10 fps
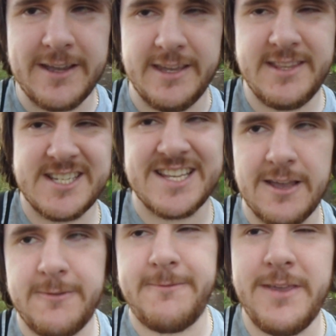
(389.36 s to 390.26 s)
Okay, this is
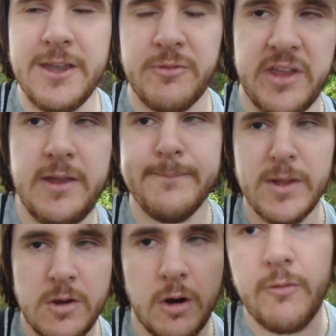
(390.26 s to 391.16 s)
our theory
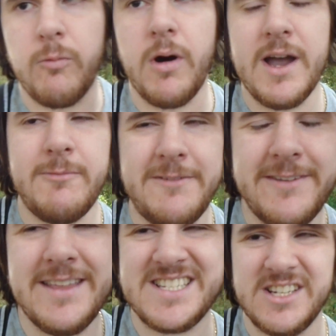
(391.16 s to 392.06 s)
of why we
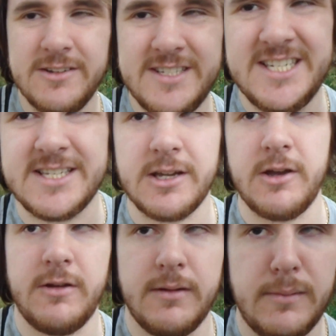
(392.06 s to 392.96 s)
think there's no
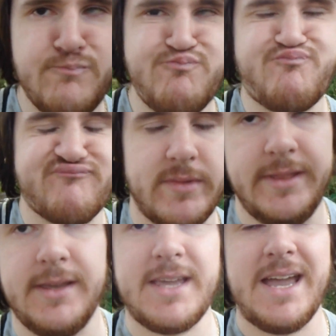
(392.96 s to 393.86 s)
Ditto
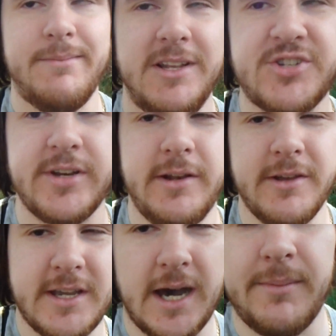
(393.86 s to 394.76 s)
in the game. Literally,
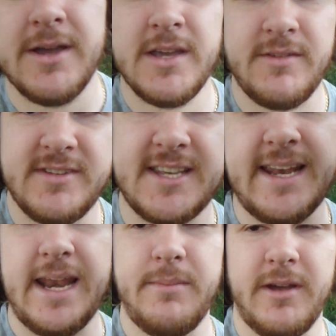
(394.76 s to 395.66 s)
look it up. If you've seen
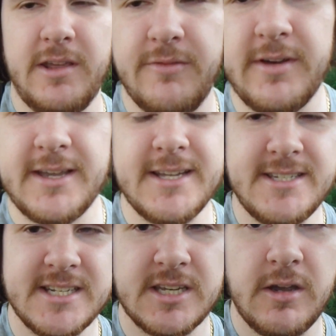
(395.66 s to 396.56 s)
anybody of like a
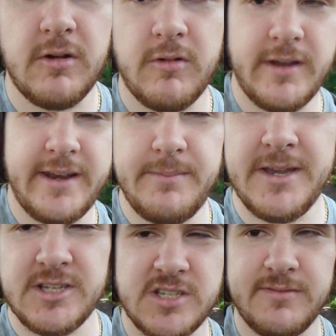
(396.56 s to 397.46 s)
Ditto or any
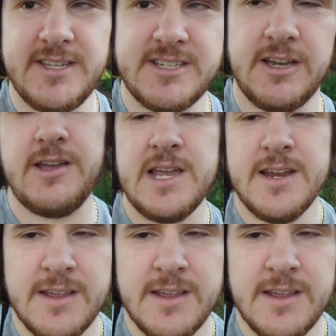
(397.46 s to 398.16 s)
pictures of Ditto,